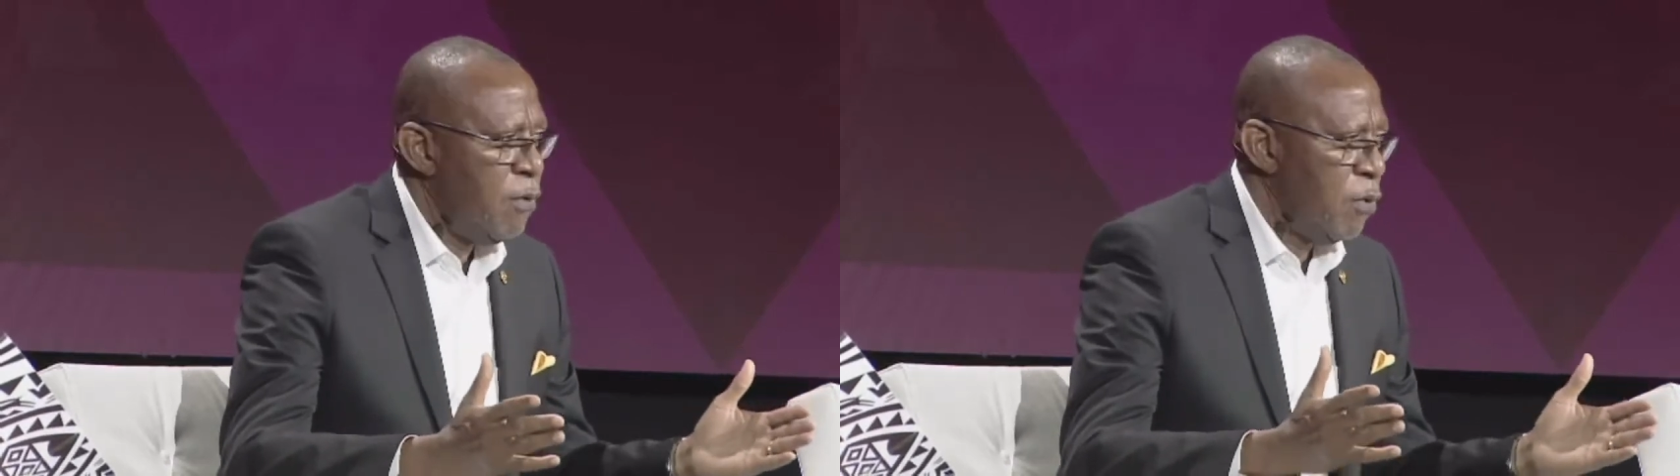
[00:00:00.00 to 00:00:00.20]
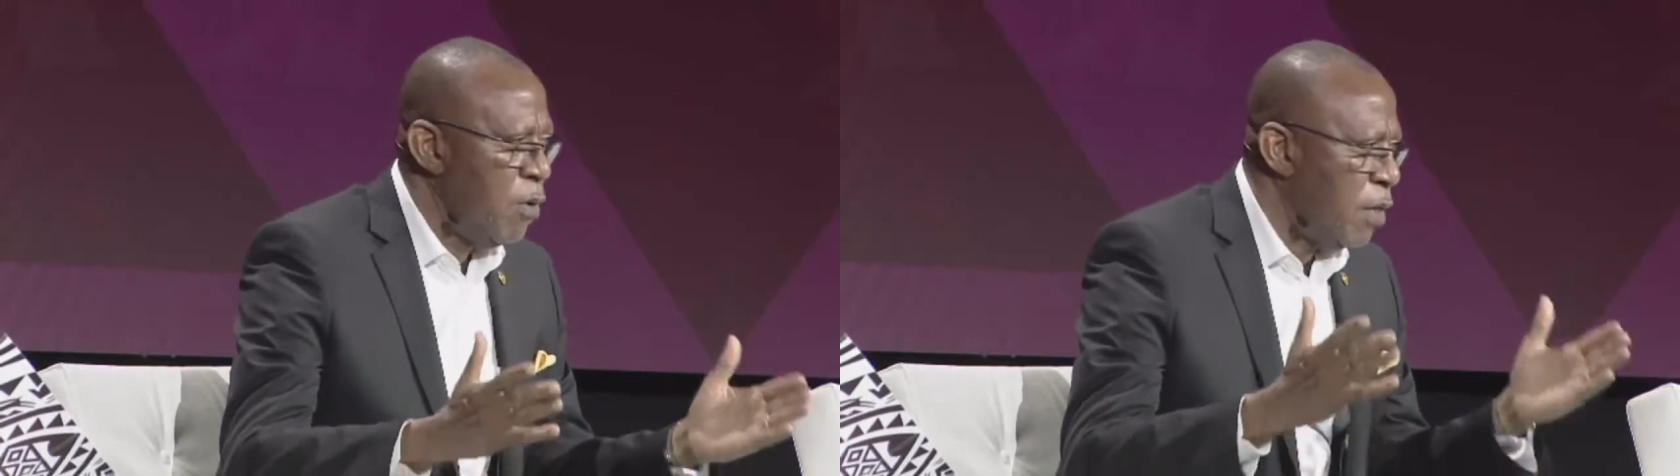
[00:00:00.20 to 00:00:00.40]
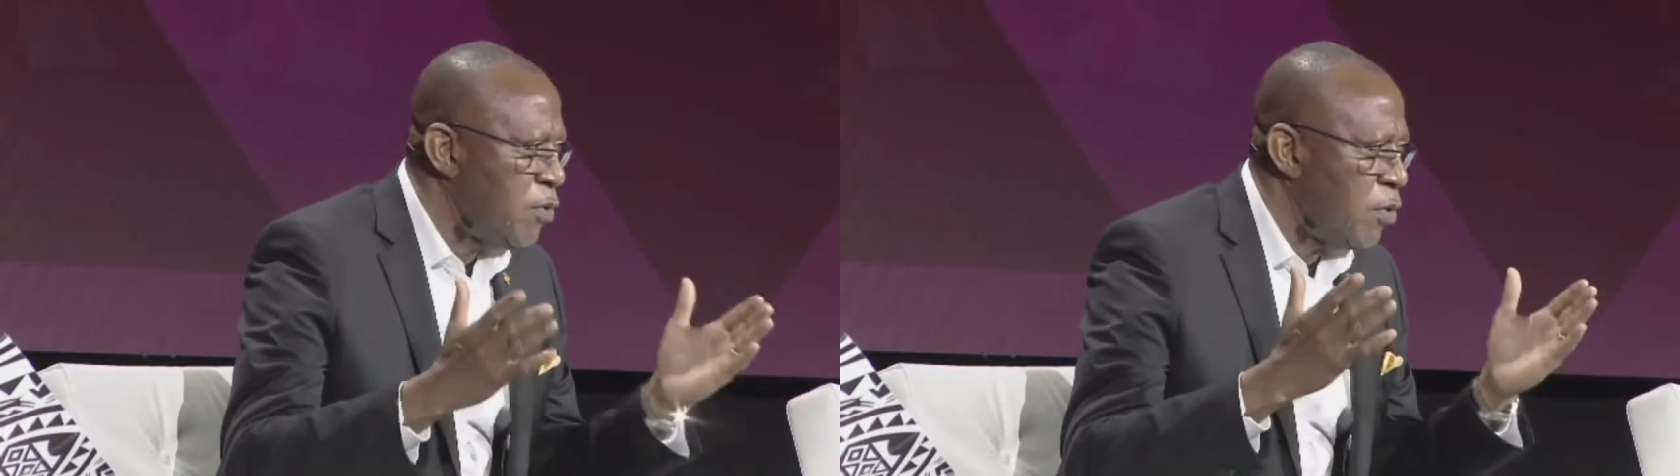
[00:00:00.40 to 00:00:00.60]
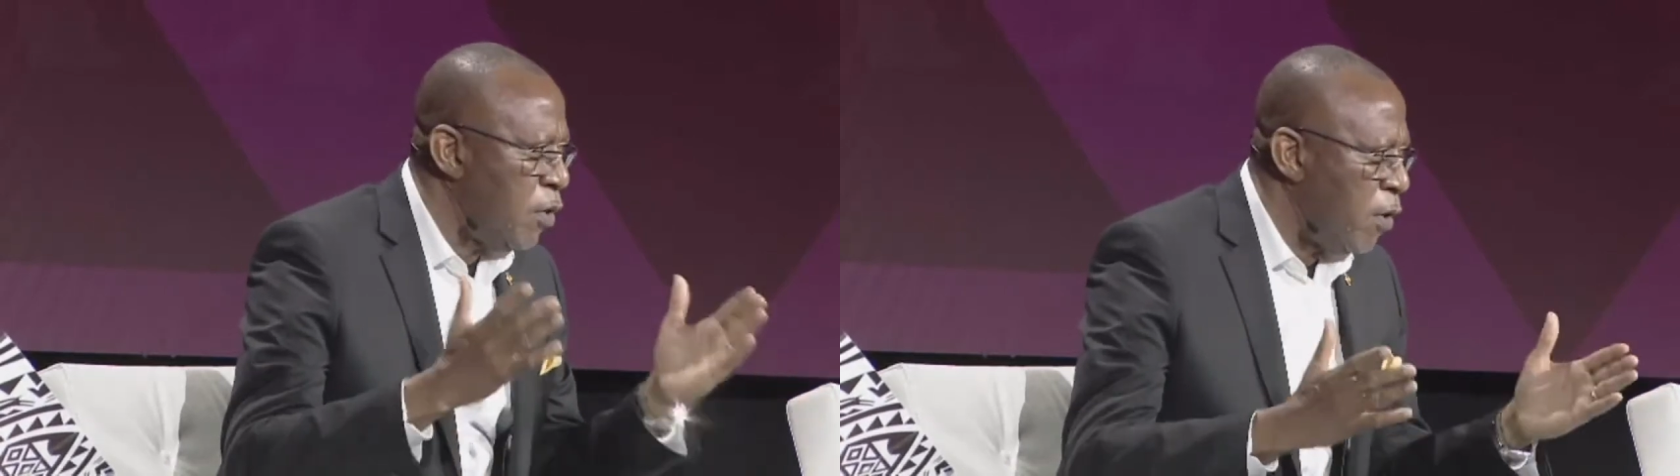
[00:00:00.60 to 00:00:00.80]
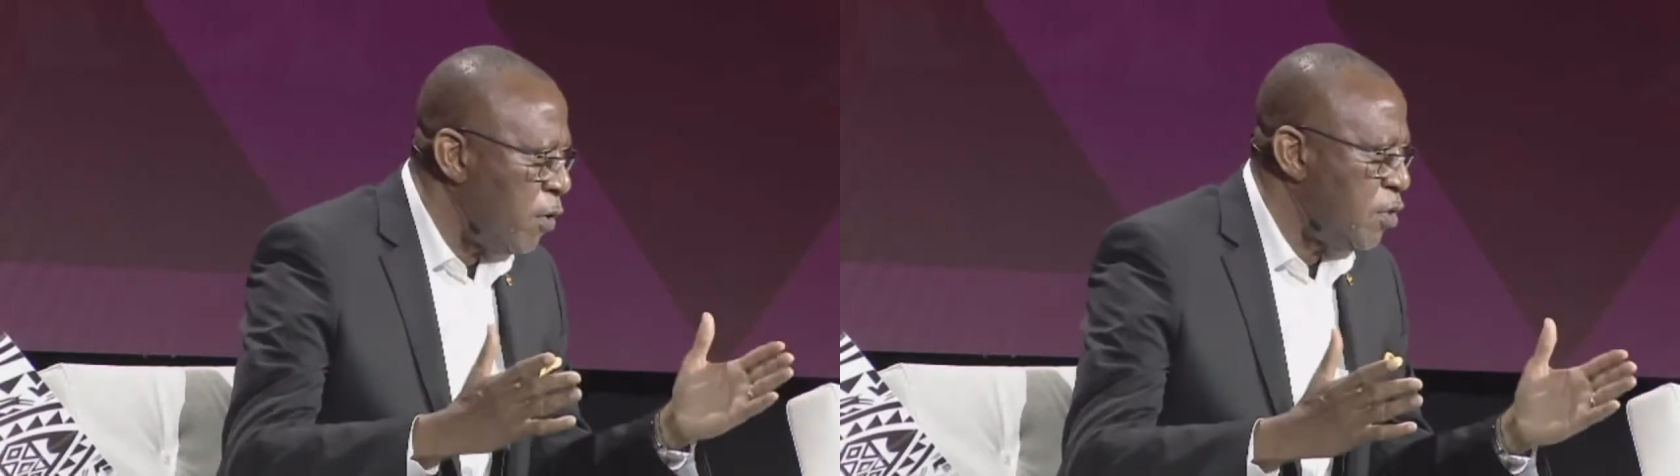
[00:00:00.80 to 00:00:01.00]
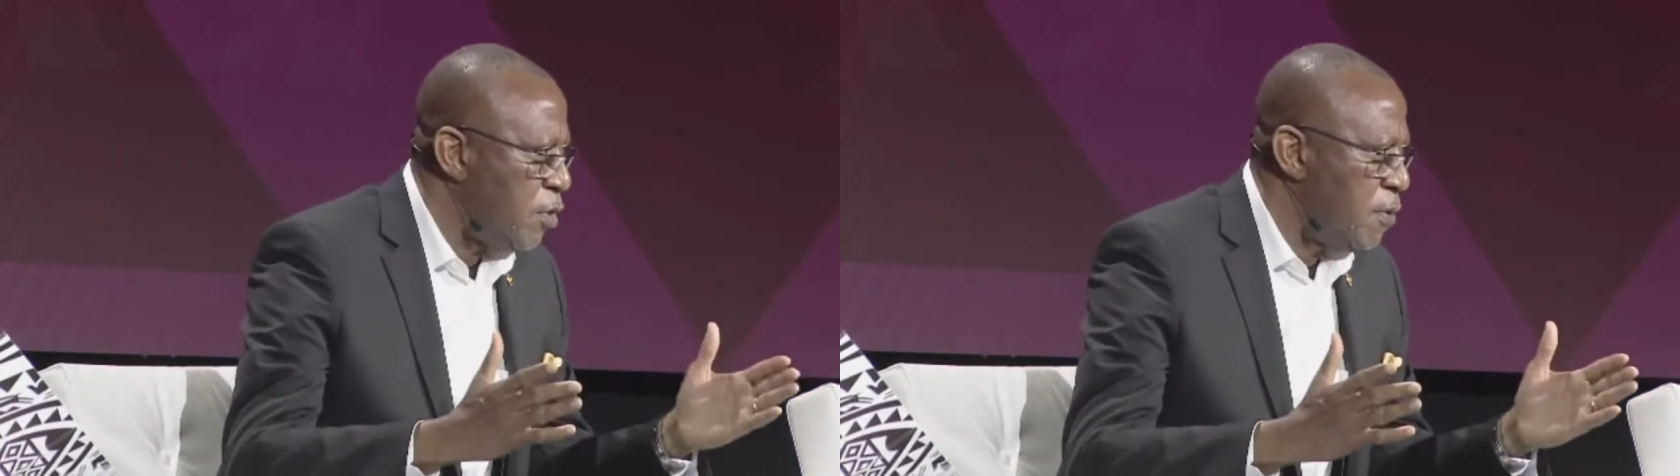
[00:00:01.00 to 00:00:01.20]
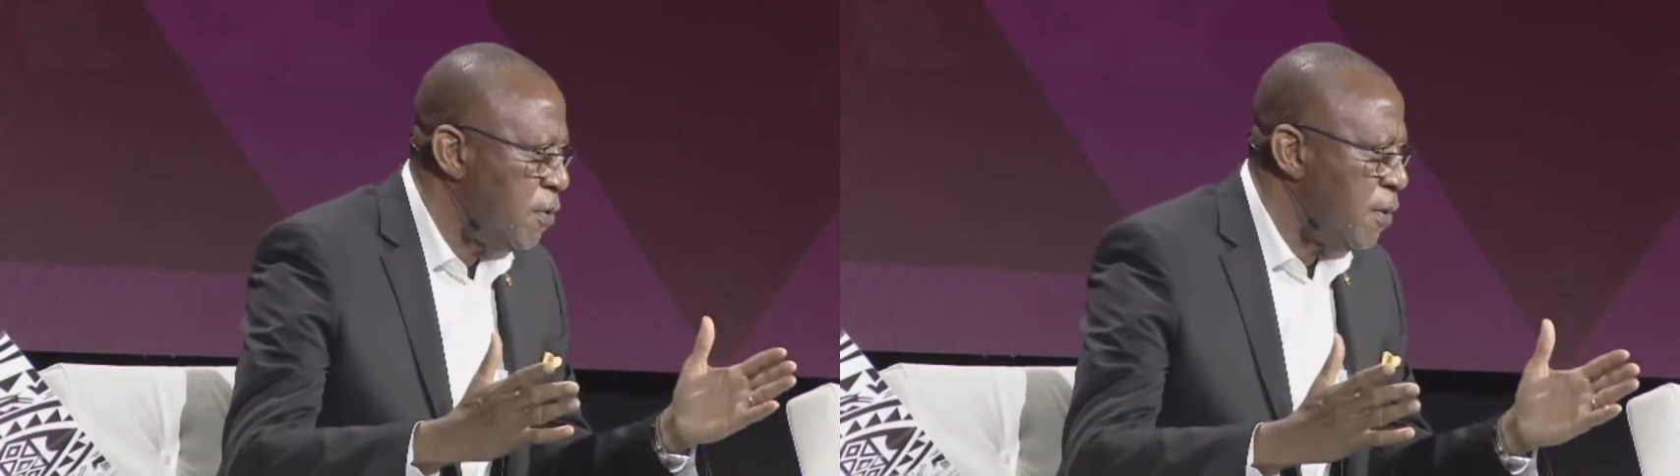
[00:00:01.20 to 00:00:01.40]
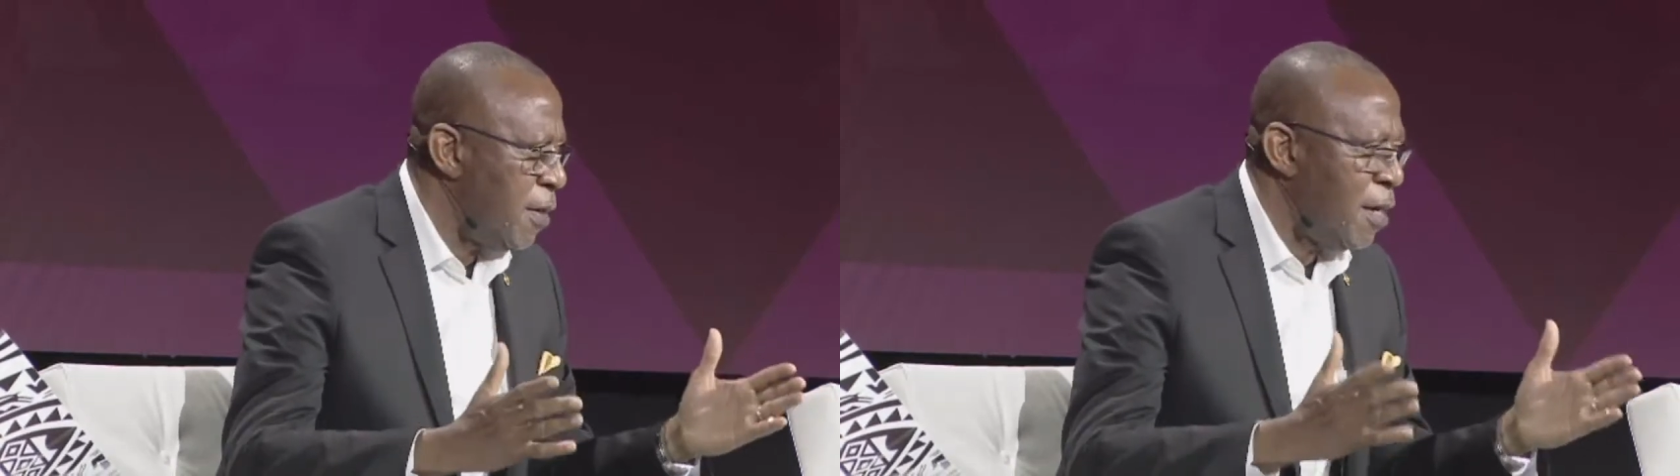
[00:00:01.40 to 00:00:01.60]
We want to urge
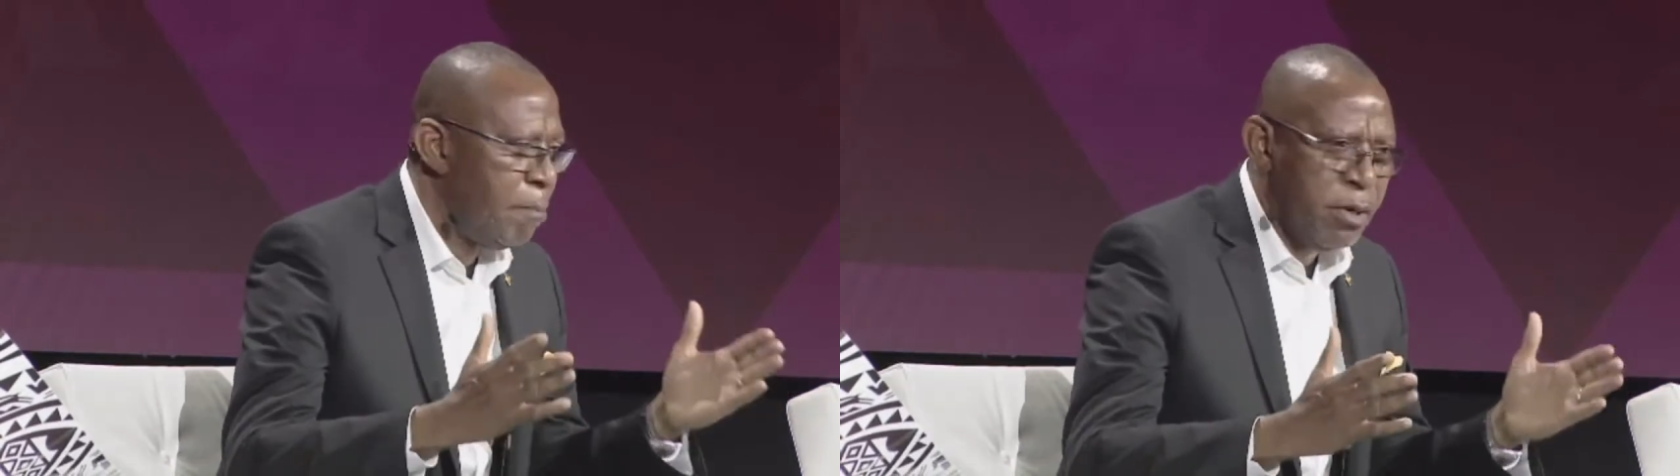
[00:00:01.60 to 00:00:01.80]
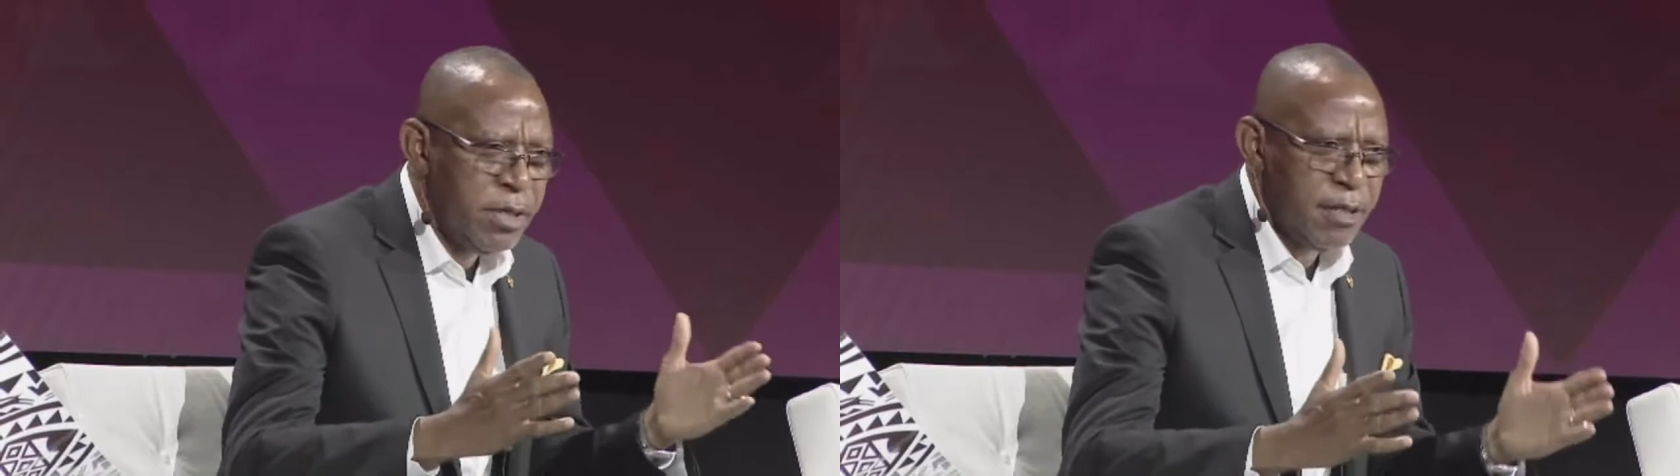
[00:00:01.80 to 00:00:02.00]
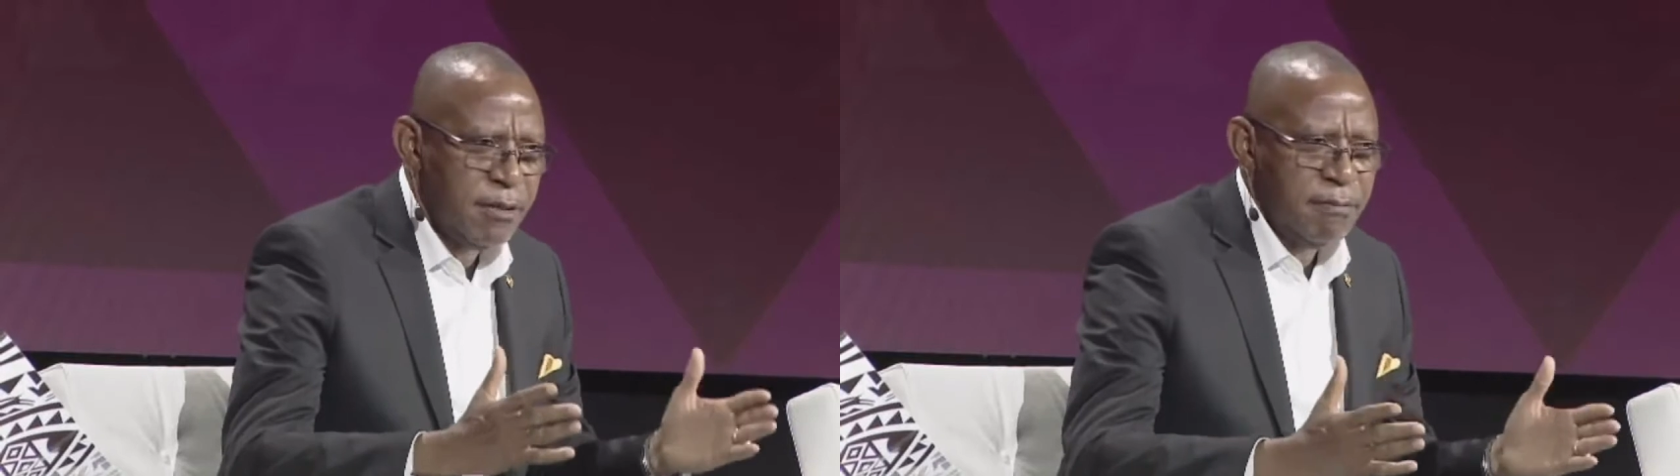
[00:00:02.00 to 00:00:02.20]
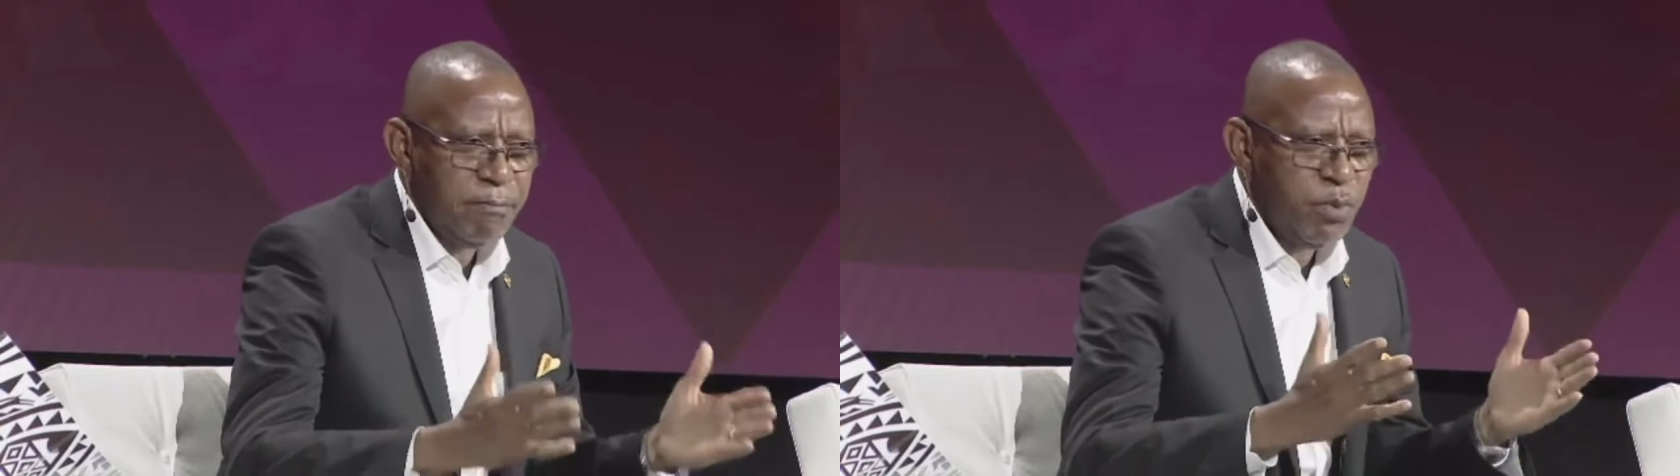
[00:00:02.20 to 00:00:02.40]
a bonding